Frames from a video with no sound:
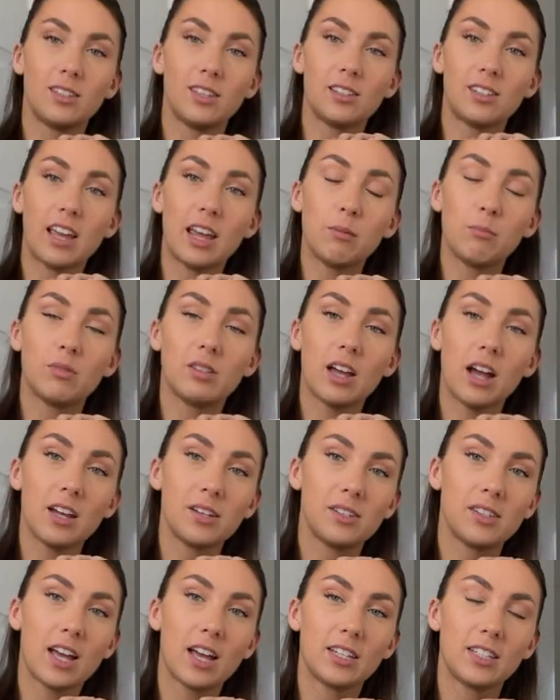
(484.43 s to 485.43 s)
the same
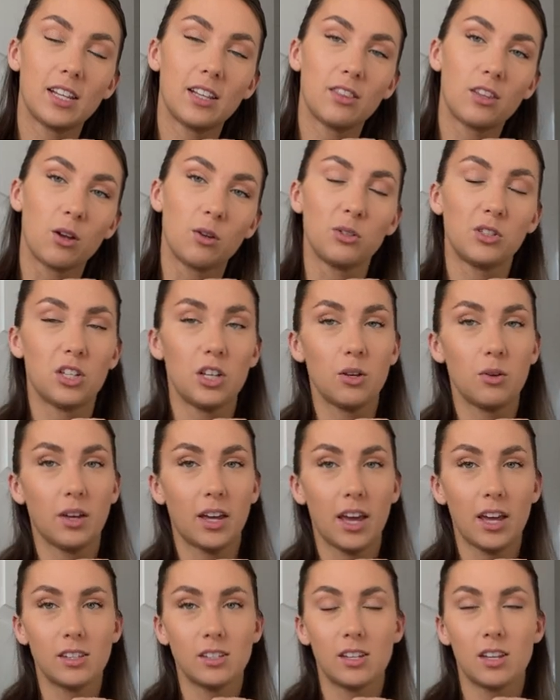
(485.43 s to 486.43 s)
size that I did those two
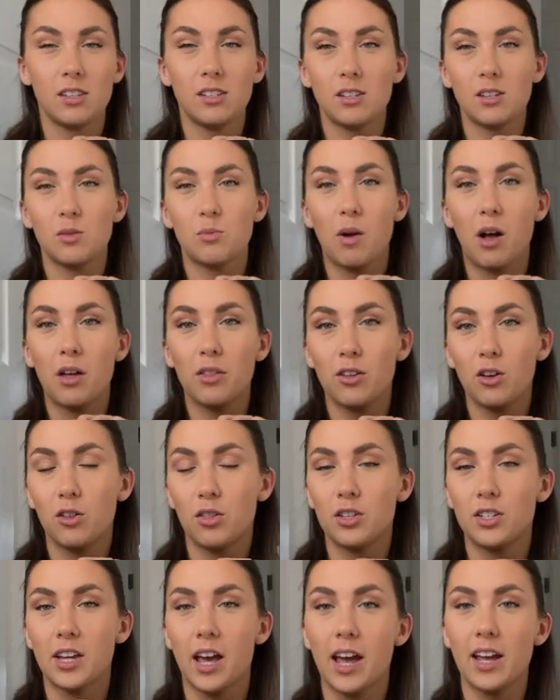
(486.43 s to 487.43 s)
kittens as well the
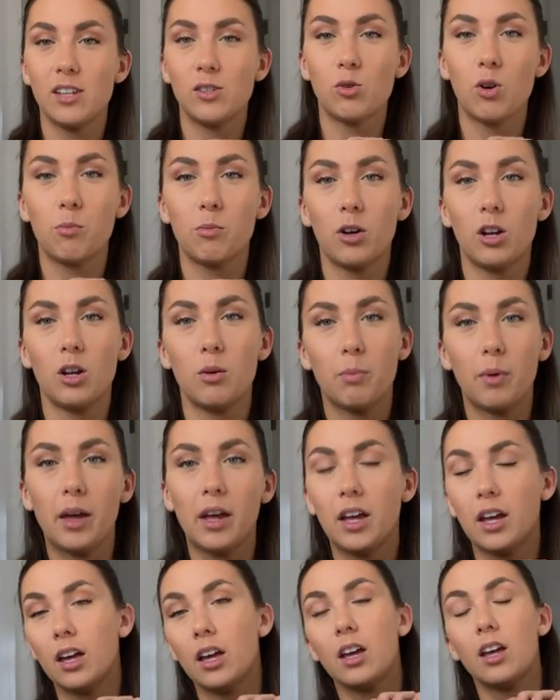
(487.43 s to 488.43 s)
other day, so I'm going to
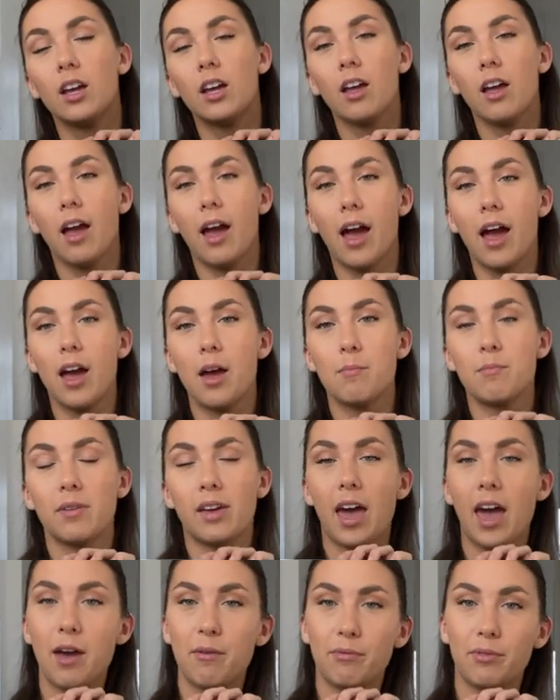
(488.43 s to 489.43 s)
be
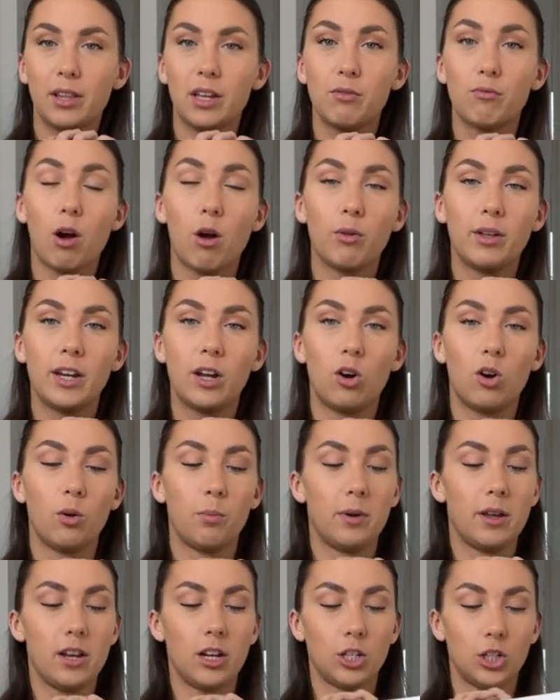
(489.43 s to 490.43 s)
carefully rolling it
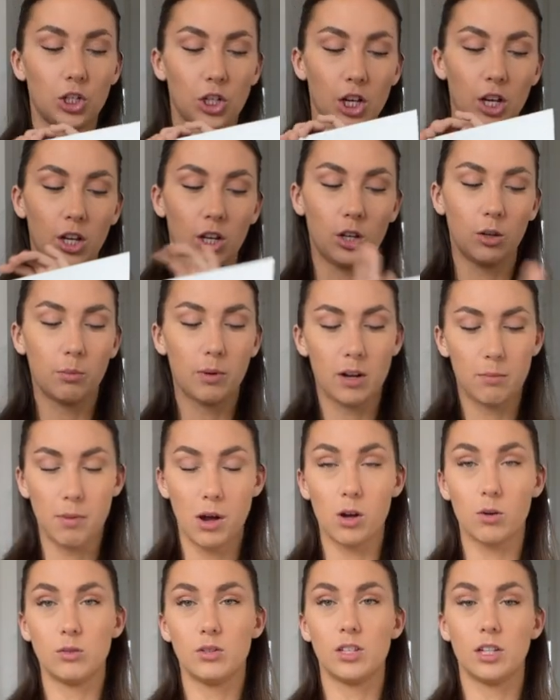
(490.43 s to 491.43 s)
up in a tube, in a
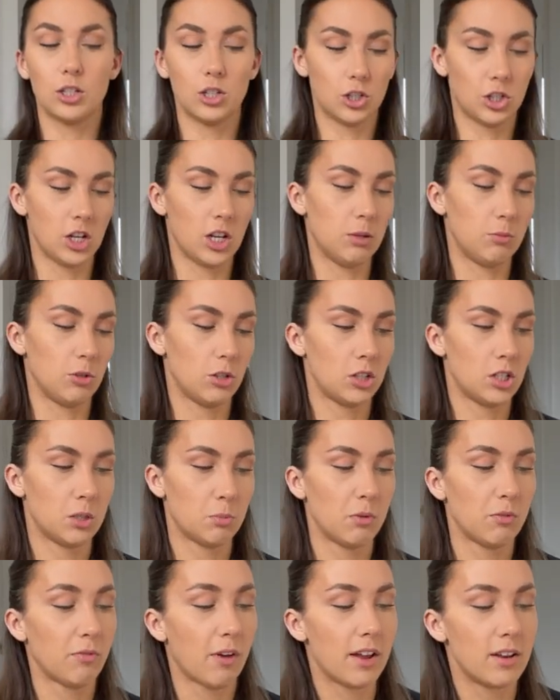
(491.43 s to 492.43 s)
postage tube, just to
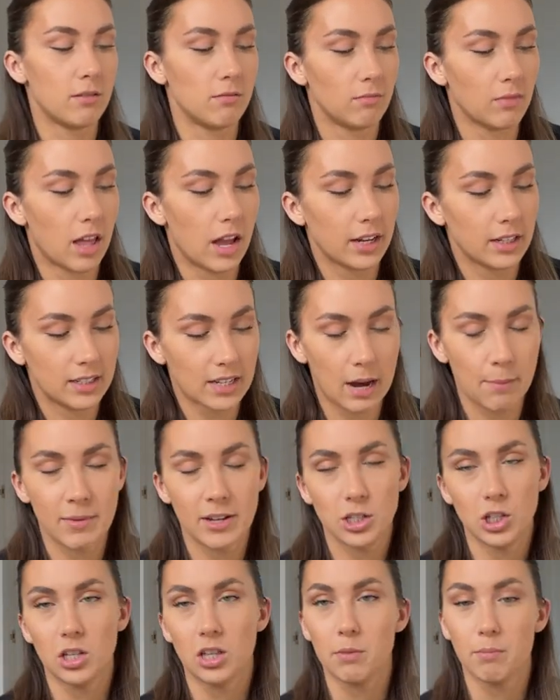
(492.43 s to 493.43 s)
prevent like
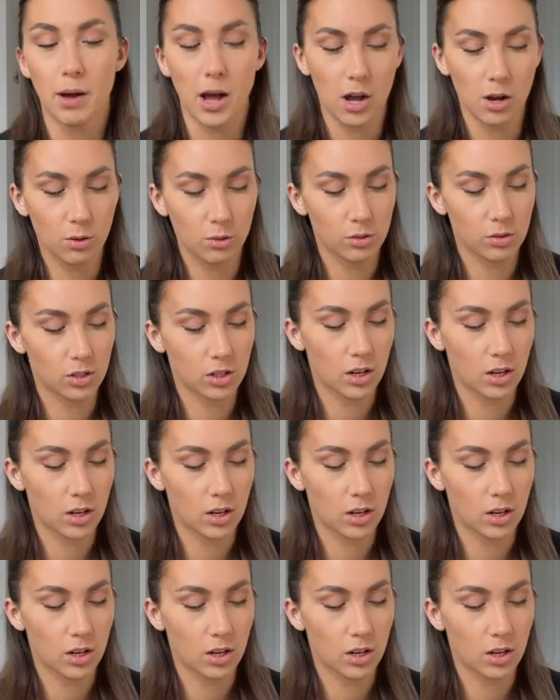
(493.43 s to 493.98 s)
damaging the post.